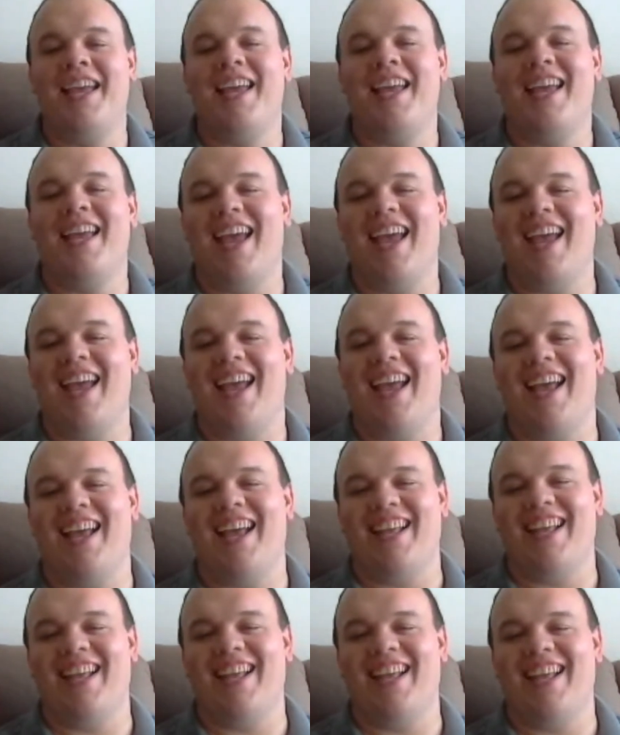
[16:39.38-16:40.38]

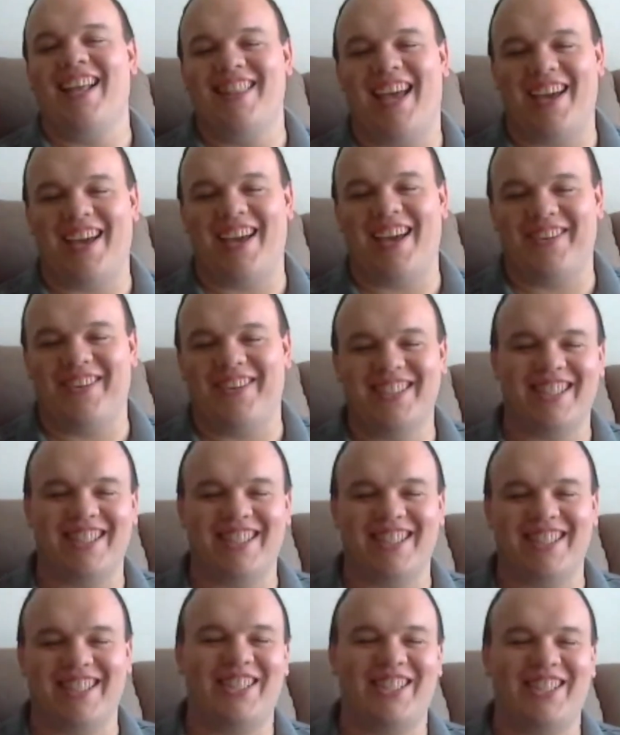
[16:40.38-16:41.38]
And that was the
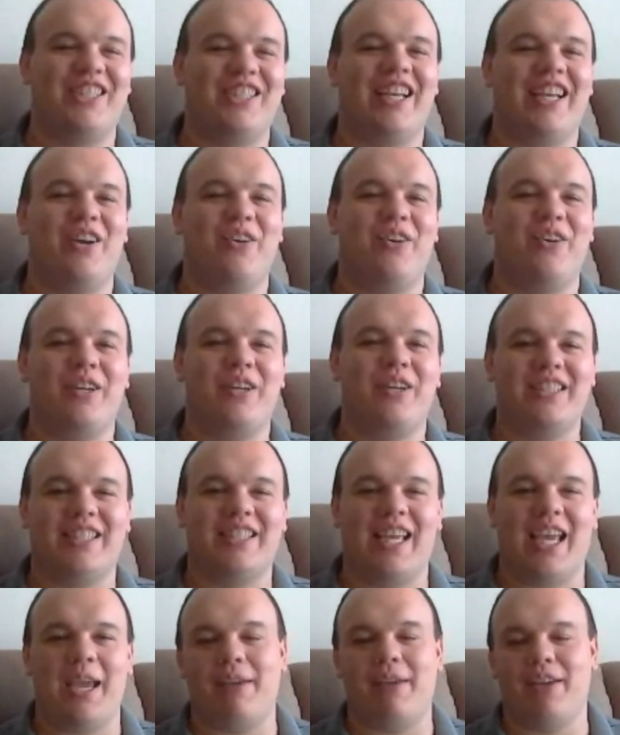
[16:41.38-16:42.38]
show. Check out What's
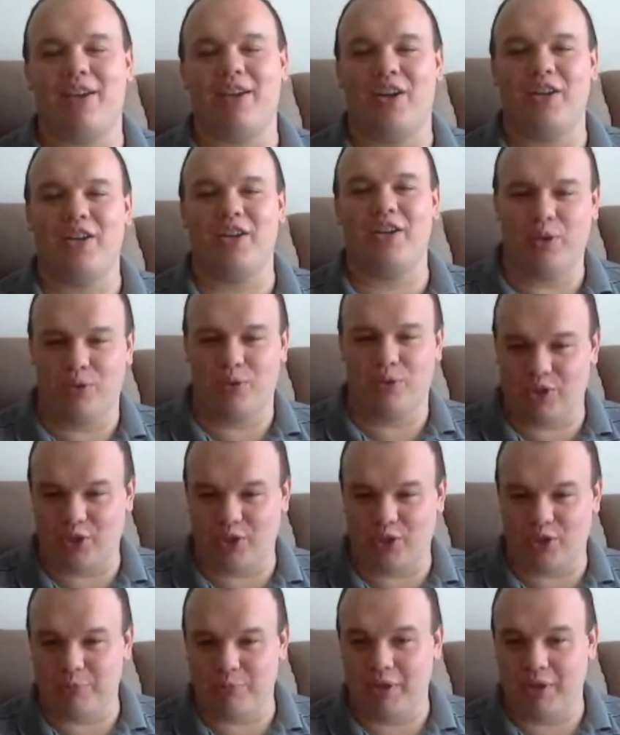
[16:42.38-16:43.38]
Gaming on
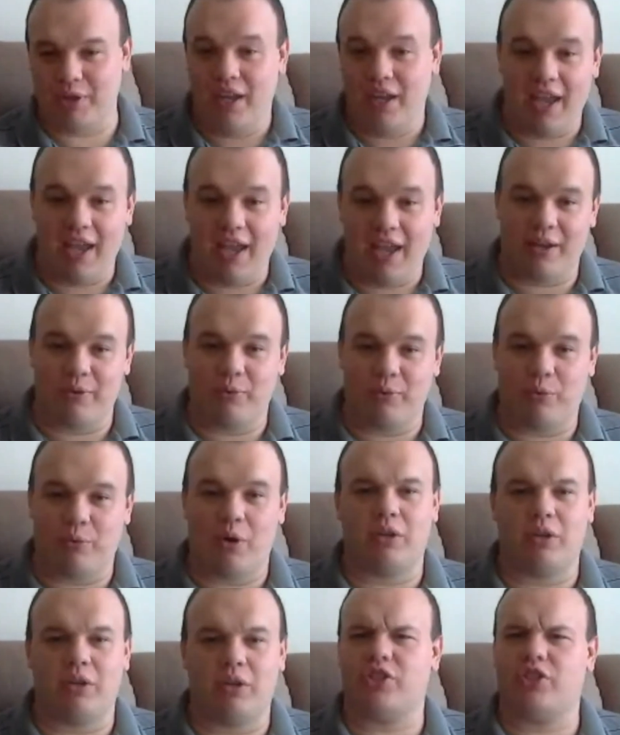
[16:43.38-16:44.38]
YouTube and
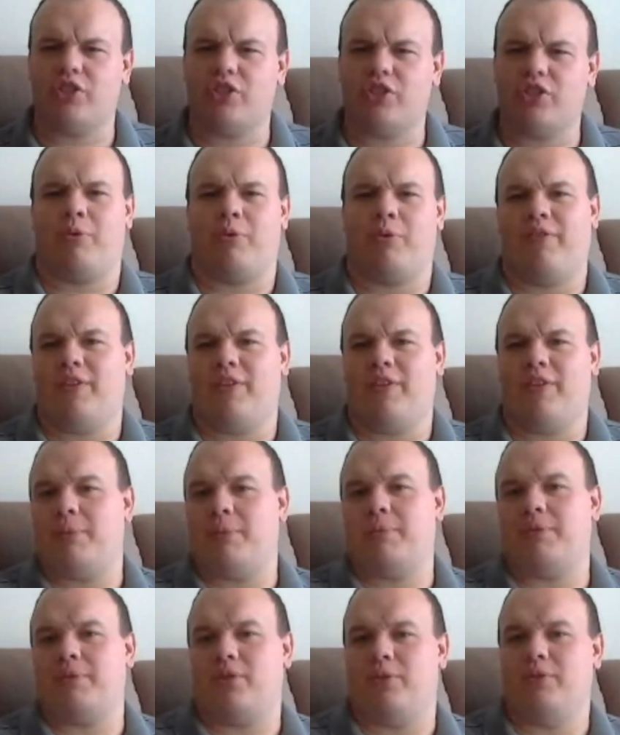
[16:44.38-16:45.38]
watch the previous
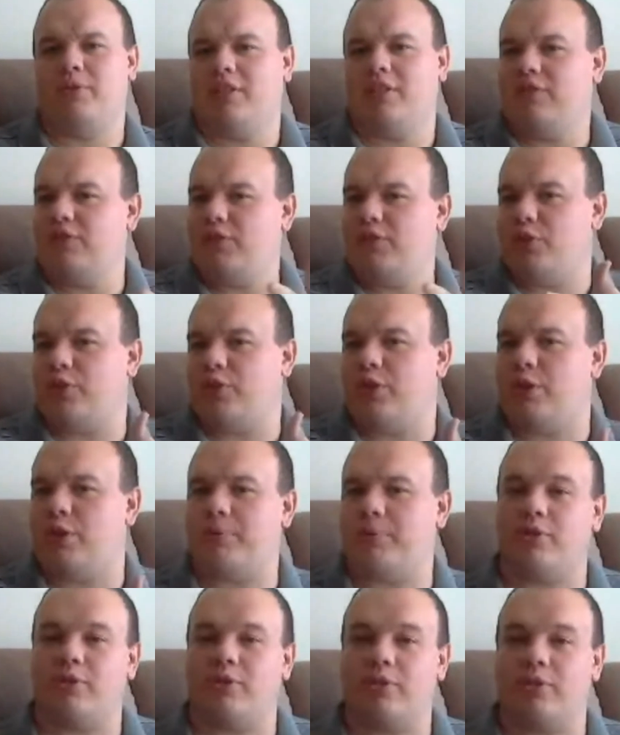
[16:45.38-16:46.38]
episodes and the future
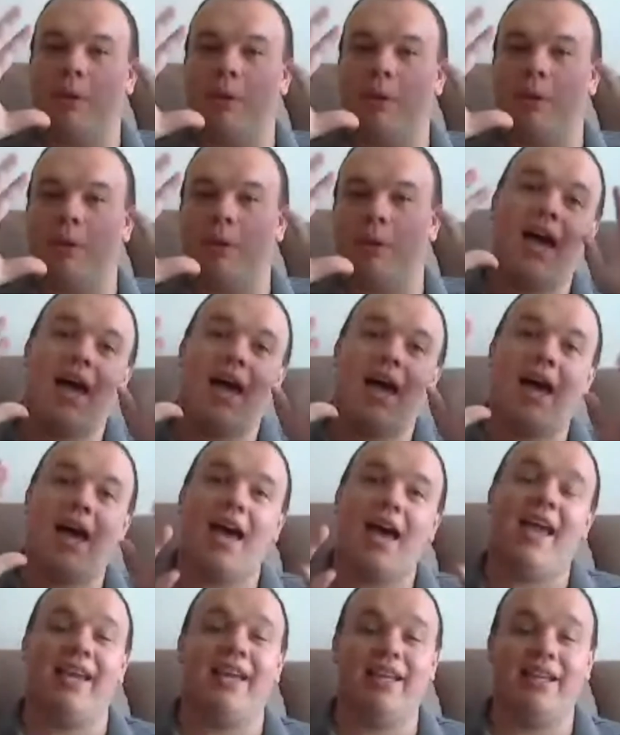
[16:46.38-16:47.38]
episodes.
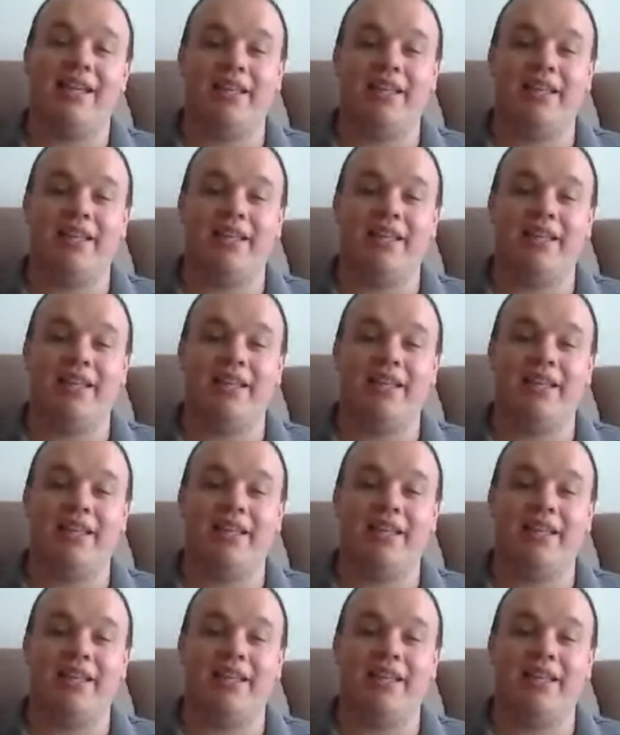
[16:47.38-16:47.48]
Bye-bye.